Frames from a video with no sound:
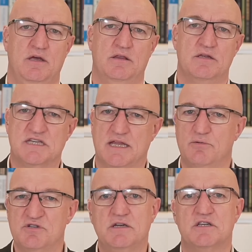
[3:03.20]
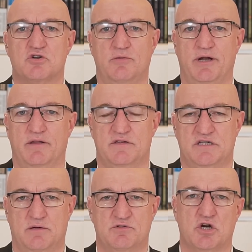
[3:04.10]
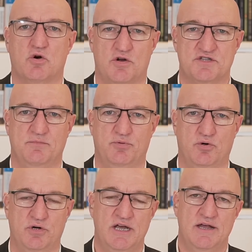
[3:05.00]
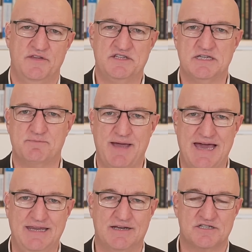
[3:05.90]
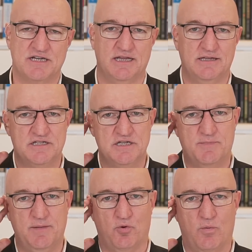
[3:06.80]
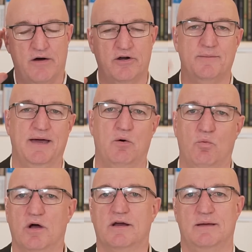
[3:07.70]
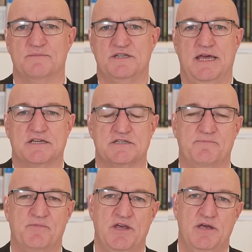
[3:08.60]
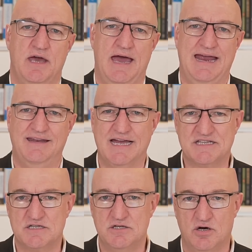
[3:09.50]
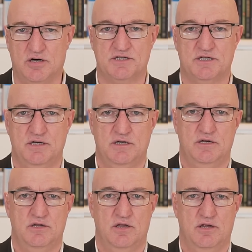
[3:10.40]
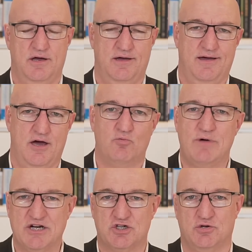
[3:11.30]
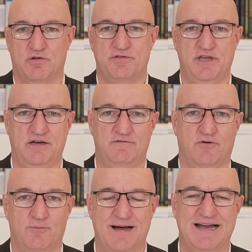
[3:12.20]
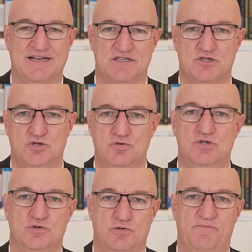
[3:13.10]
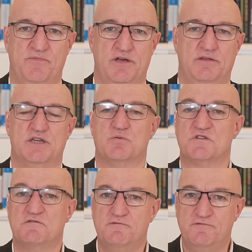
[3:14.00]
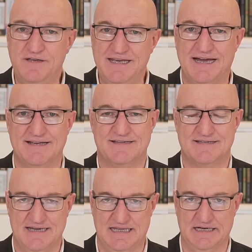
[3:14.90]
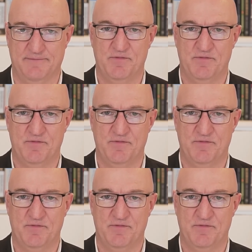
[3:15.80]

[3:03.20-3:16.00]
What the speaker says: The selling was indiscriminate. The selling was across the board. This is panic selling. This is people worrying about what comes next. And that's not a rational thing for markets to do. This was fear selling.